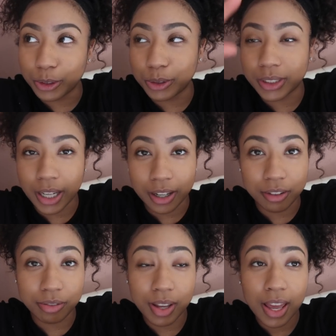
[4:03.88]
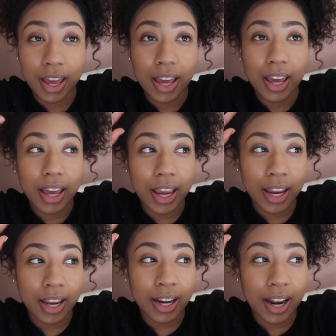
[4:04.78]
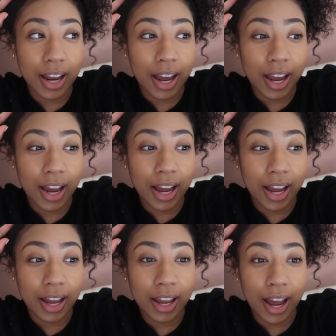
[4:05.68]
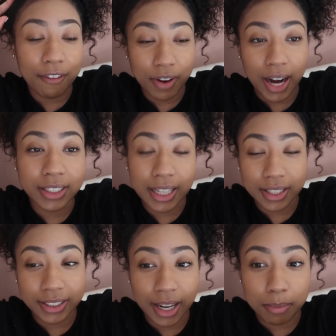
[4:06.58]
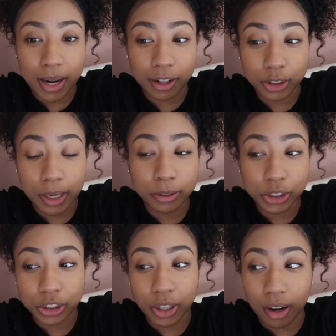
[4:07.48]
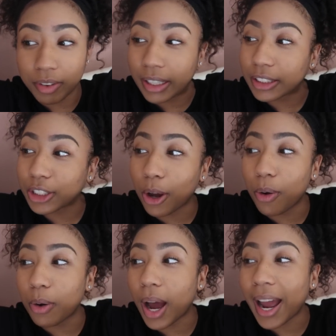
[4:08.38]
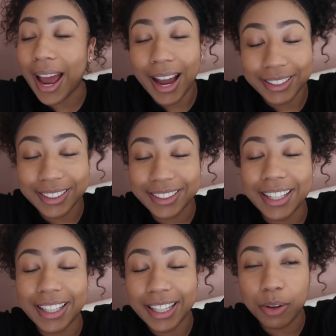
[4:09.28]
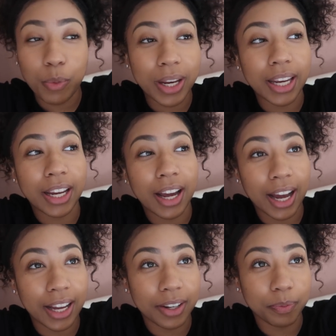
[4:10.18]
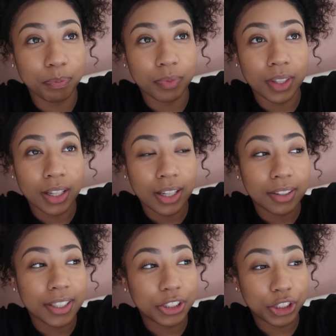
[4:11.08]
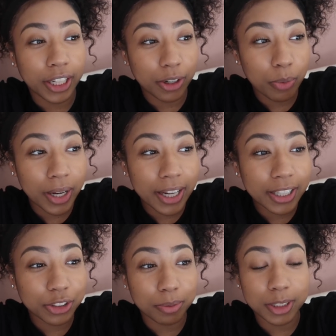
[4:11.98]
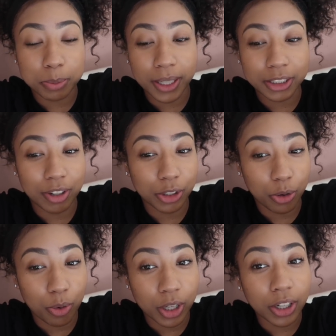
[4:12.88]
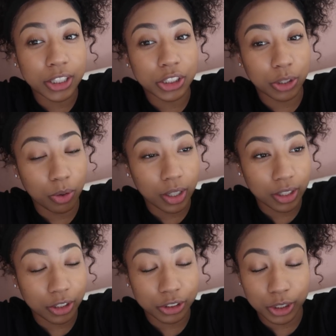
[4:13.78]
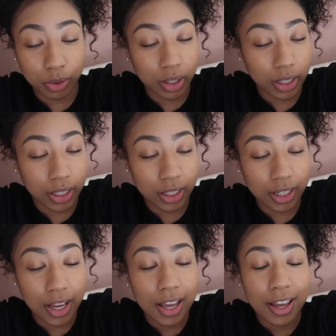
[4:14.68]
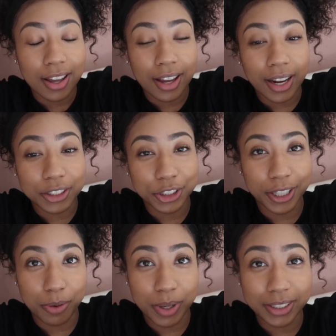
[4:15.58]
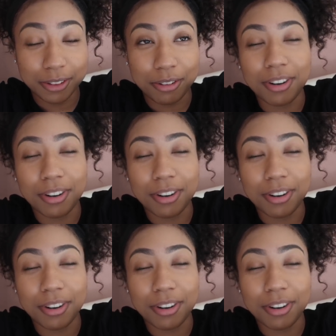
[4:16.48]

do stuff and I forgot to take the salmon out, so I was just starving. So I accidentally went and got these chicken wings from this place around the corner. It's so good. They're so good. I got chicken wings and